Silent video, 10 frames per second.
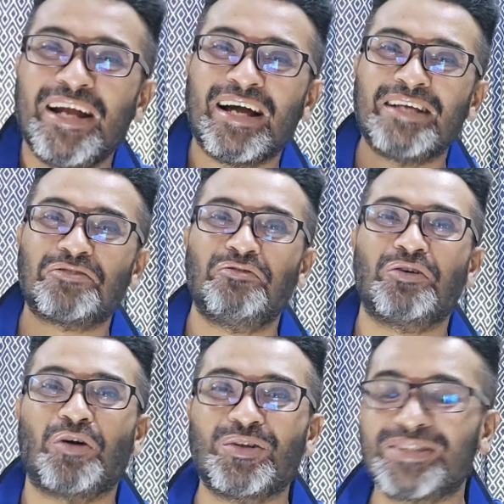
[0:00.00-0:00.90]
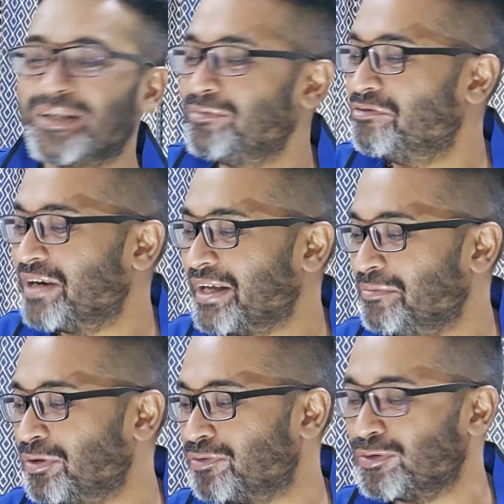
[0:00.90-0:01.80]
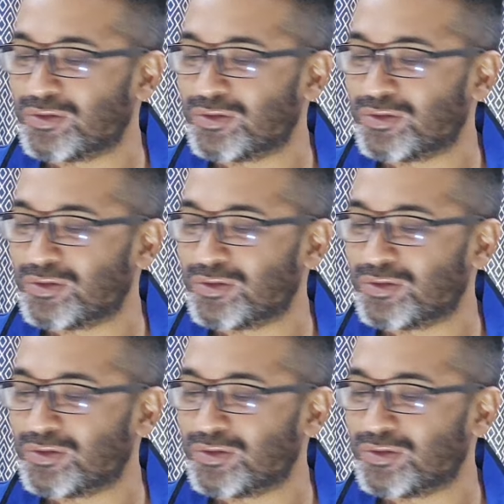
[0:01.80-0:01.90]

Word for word: nice concept, very beautiful